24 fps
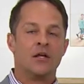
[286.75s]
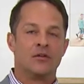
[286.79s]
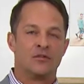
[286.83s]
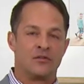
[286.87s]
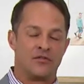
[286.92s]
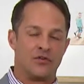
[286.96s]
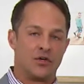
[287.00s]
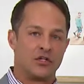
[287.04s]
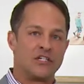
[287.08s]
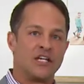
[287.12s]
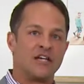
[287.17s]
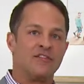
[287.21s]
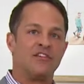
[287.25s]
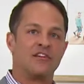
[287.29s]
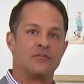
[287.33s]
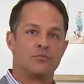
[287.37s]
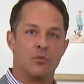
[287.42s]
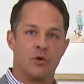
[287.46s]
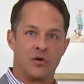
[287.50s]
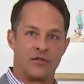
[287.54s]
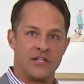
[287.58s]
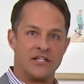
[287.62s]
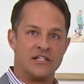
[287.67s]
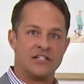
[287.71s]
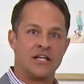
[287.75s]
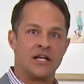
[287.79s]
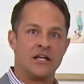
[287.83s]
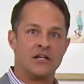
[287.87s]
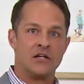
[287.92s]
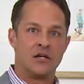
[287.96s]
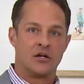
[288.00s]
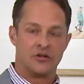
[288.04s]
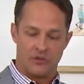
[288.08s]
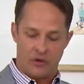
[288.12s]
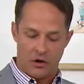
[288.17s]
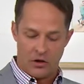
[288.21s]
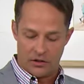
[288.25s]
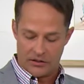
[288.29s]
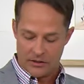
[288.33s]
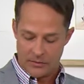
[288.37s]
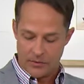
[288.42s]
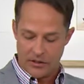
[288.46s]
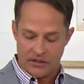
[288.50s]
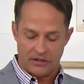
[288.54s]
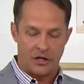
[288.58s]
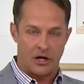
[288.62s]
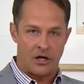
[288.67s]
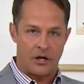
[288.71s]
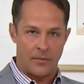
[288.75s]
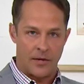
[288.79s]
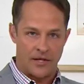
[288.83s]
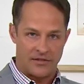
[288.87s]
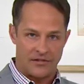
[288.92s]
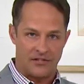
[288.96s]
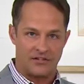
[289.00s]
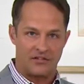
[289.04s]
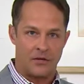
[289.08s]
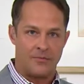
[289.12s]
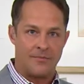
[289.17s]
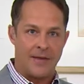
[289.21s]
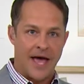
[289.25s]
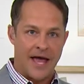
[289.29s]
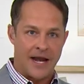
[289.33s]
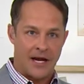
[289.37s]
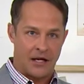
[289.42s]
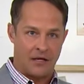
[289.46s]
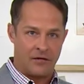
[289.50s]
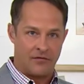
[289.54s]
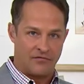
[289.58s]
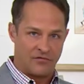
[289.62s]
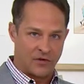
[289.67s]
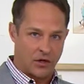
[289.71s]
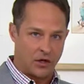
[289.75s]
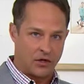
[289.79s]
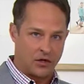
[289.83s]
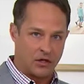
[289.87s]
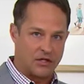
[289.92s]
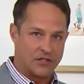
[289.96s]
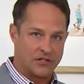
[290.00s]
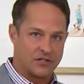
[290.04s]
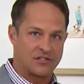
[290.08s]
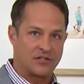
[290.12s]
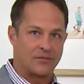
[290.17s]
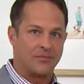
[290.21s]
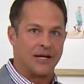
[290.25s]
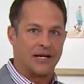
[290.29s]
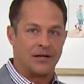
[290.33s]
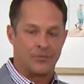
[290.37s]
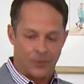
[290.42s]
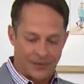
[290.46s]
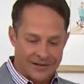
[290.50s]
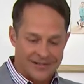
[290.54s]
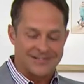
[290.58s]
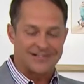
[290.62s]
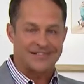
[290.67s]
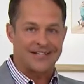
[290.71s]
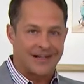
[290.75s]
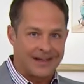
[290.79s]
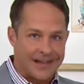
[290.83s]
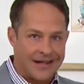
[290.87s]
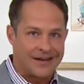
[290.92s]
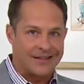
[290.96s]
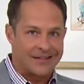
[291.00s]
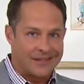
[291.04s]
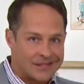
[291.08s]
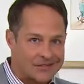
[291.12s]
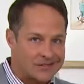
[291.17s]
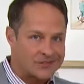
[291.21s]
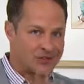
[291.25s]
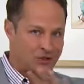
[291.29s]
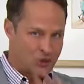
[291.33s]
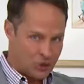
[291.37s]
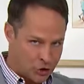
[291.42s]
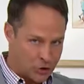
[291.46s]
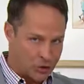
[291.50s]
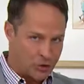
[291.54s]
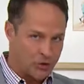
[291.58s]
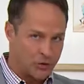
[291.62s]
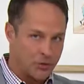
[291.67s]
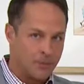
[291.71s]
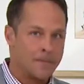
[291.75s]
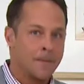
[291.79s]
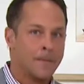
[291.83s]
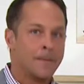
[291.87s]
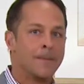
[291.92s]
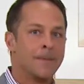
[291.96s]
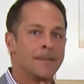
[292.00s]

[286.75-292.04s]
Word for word: so if your TV is more than 10 years old, I'm gonna talk about this Ematic converter in just a minute. We're gonna sell out of this too.